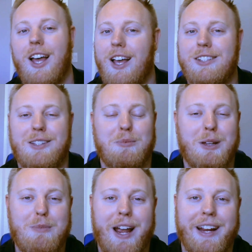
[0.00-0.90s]

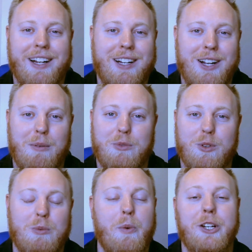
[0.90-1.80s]
something might come
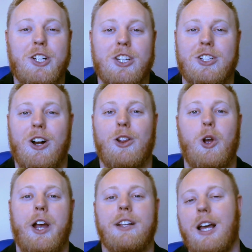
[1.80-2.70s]
through, but we just started
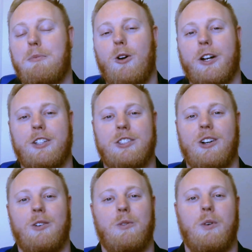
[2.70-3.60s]
looking at that market.
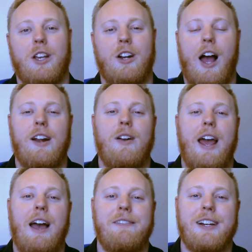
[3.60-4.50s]
So, I don't
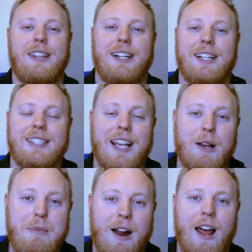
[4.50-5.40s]
have anything to say
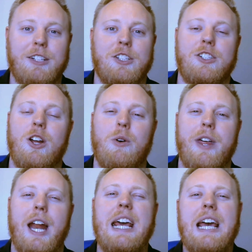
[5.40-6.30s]
about it. I just know
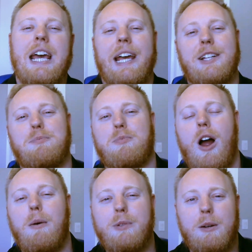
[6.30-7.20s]
that it's
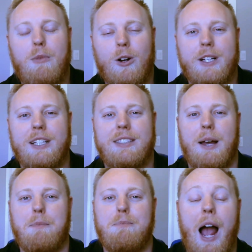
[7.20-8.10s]
probably a market
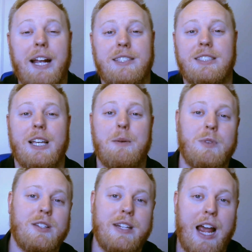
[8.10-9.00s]
that might skip
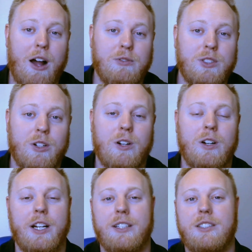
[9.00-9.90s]
this
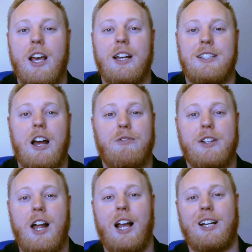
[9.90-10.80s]
downturn. It's definitely
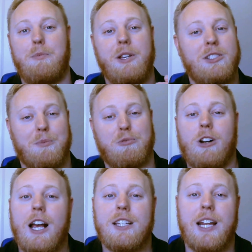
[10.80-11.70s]
not going to be
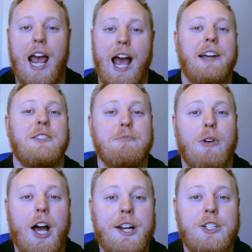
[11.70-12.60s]
suppressed as
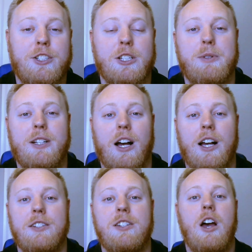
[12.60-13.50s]
much just
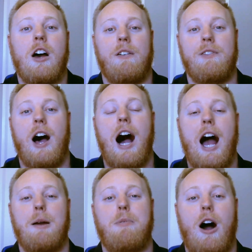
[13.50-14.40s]
because of the
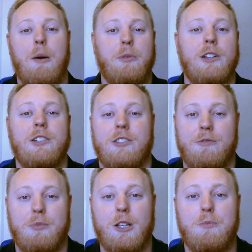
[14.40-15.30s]
high populace
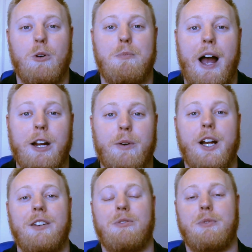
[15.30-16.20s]
of people
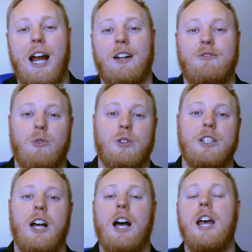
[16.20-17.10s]
migrating from
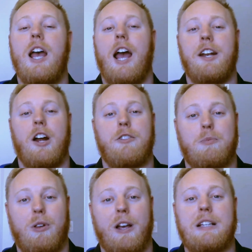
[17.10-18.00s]
California and other
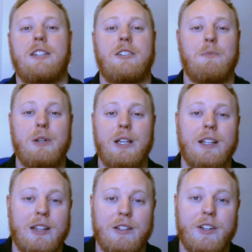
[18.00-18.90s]
places to be
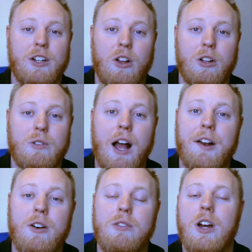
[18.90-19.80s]
and live in
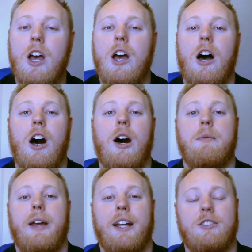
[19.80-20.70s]
Colorado.
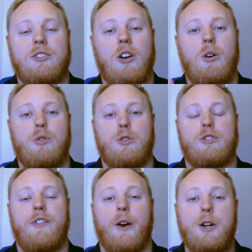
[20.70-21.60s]
And so
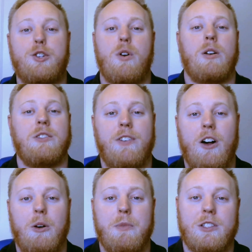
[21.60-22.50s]
there's very strong
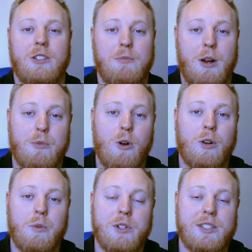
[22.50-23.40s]
developments that my
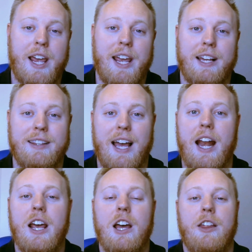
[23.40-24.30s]
broker was saying that
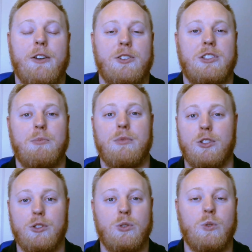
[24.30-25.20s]
there's some
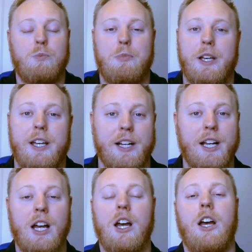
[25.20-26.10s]
new big